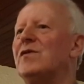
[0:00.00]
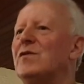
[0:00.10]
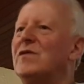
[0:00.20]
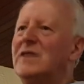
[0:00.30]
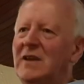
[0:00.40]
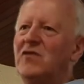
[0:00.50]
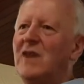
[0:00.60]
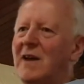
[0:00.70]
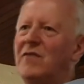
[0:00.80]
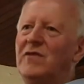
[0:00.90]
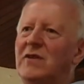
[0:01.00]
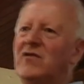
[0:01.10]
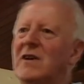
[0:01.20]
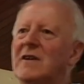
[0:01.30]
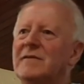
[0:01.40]
you dechar and
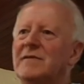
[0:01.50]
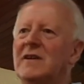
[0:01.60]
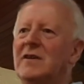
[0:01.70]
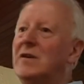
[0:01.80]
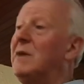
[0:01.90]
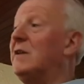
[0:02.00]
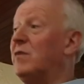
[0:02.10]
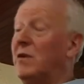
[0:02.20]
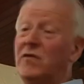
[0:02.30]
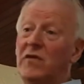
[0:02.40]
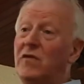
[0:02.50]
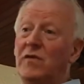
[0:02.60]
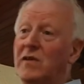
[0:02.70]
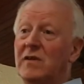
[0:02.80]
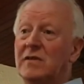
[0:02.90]
rechar. You might as well just
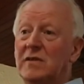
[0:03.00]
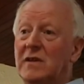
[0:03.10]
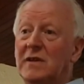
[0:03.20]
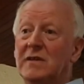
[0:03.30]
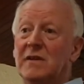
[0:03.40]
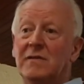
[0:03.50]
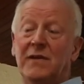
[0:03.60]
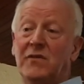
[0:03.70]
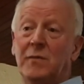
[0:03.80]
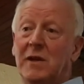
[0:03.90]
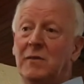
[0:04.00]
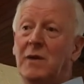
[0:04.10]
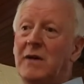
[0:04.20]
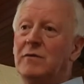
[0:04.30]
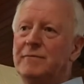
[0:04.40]
use a fresh American
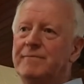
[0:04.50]
barrel.